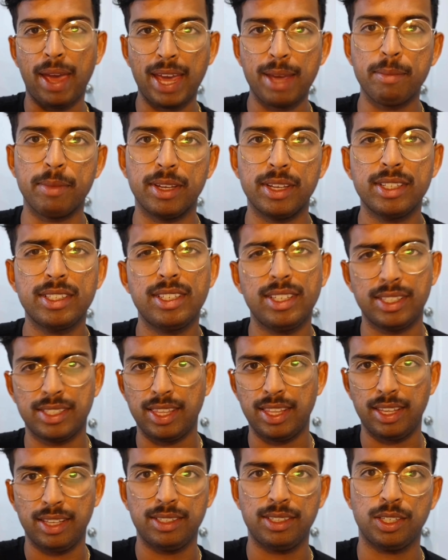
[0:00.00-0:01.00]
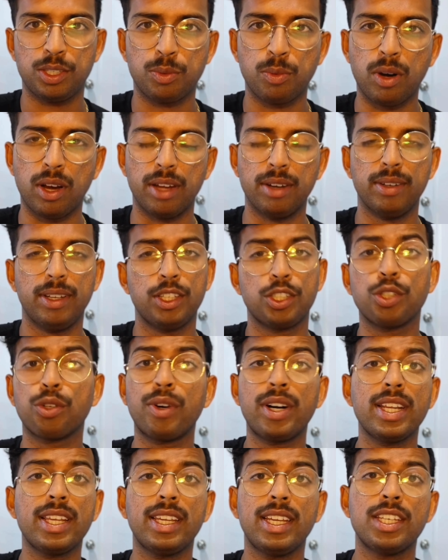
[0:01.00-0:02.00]
Payments is the easiest one. It's
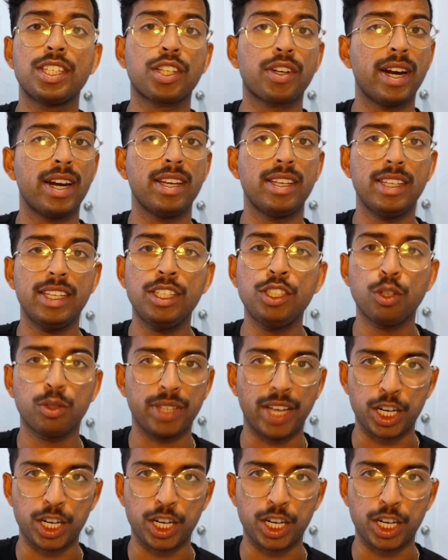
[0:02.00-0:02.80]
already integrated in your